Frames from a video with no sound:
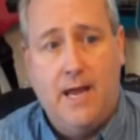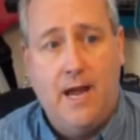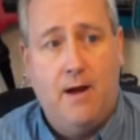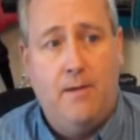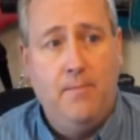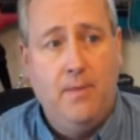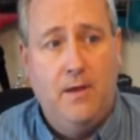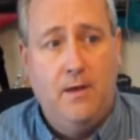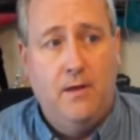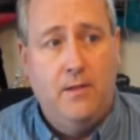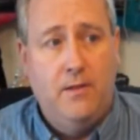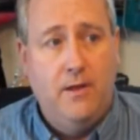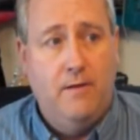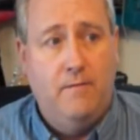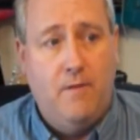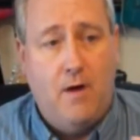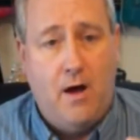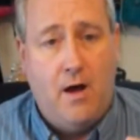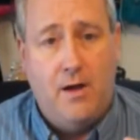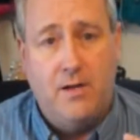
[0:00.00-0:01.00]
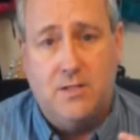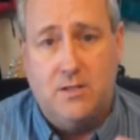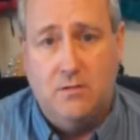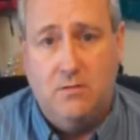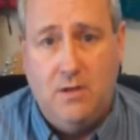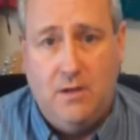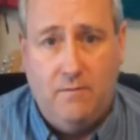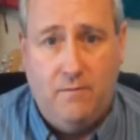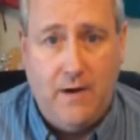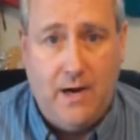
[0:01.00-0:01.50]
Now, the,
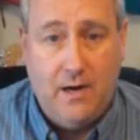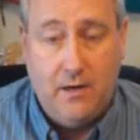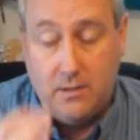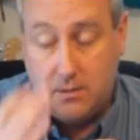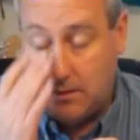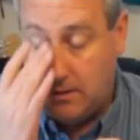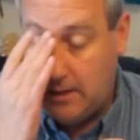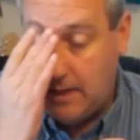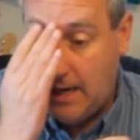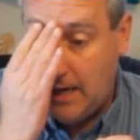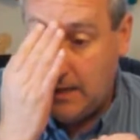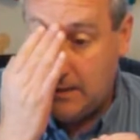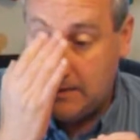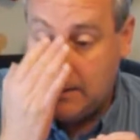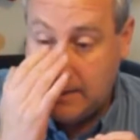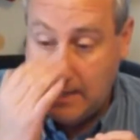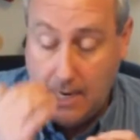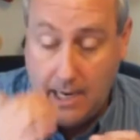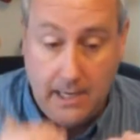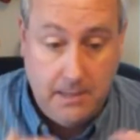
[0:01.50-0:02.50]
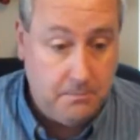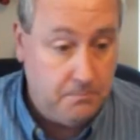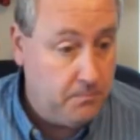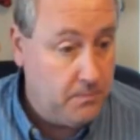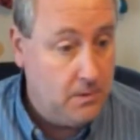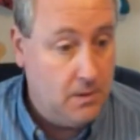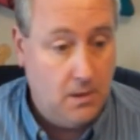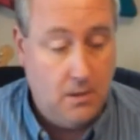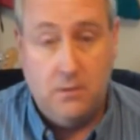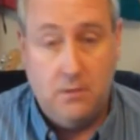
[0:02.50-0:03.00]
also the advantage to that, say
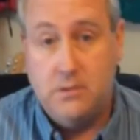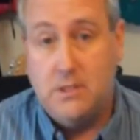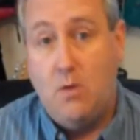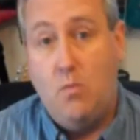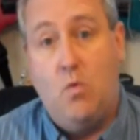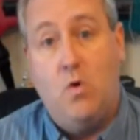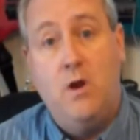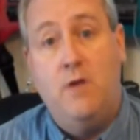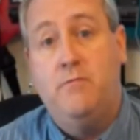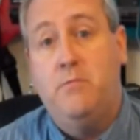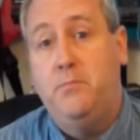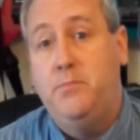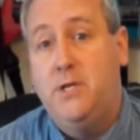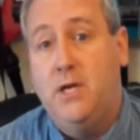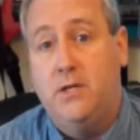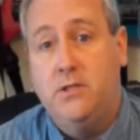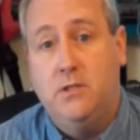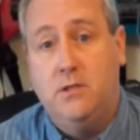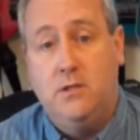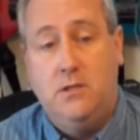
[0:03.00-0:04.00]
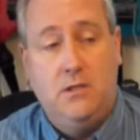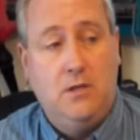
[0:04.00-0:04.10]
say one of them doesn't.